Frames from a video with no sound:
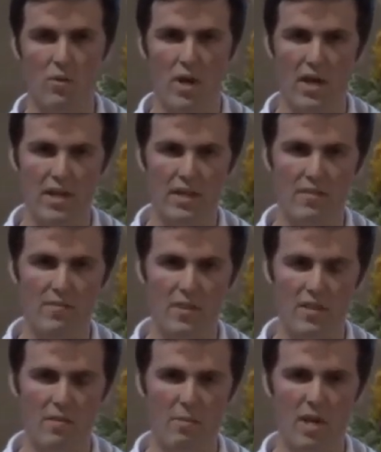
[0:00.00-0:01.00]
work is
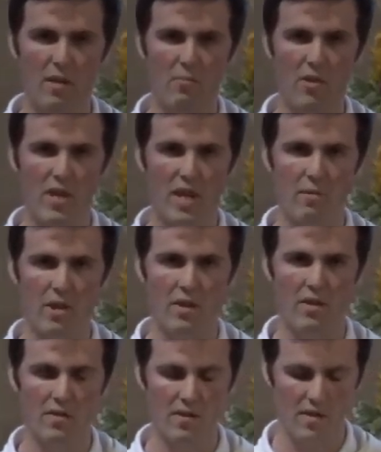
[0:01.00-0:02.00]
visibly
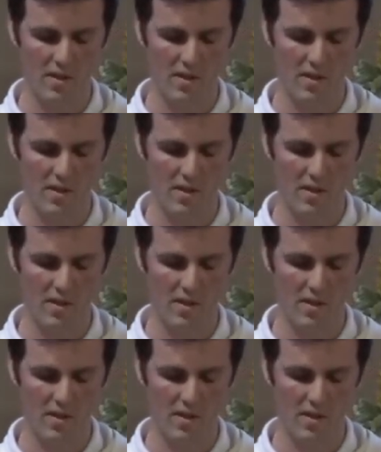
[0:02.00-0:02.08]
preeminent.